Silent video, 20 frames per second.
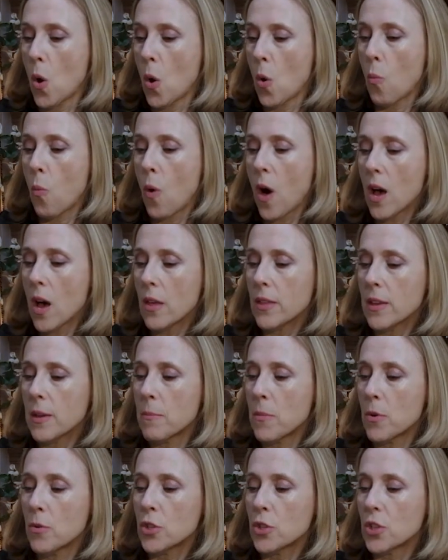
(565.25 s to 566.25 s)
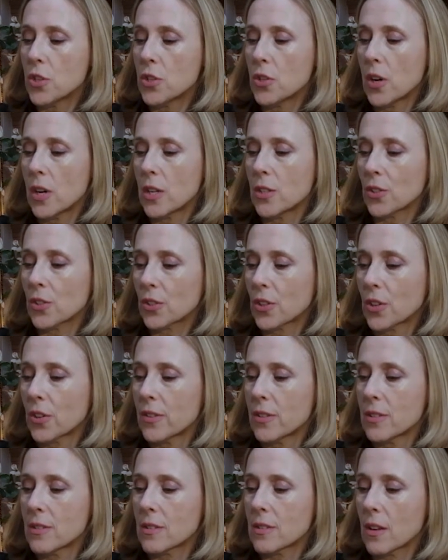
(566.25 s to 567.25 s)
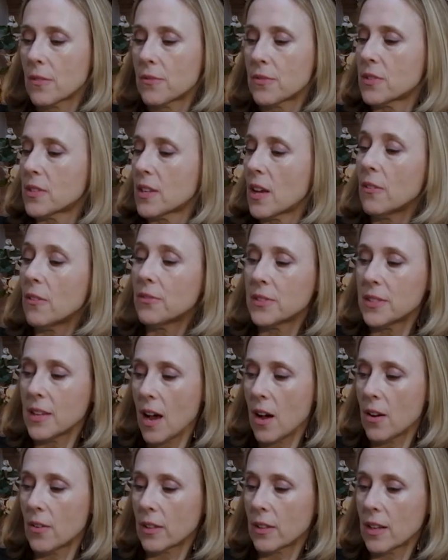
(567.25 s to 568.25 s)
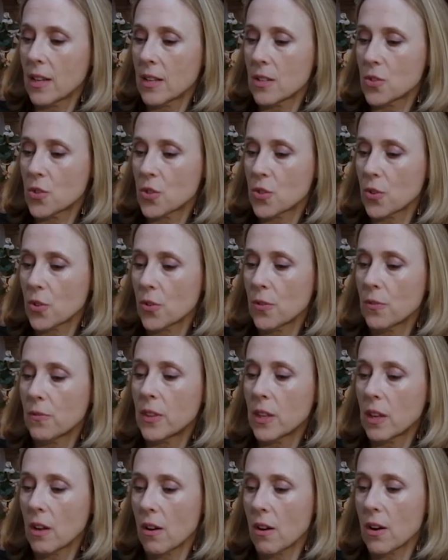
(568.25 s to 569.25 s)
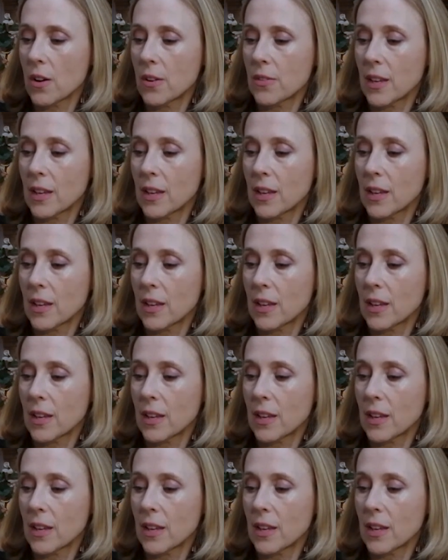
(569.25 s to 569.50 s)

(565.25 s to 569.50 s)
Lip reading: while the emotional undercurrents of self-doubt can serve the art,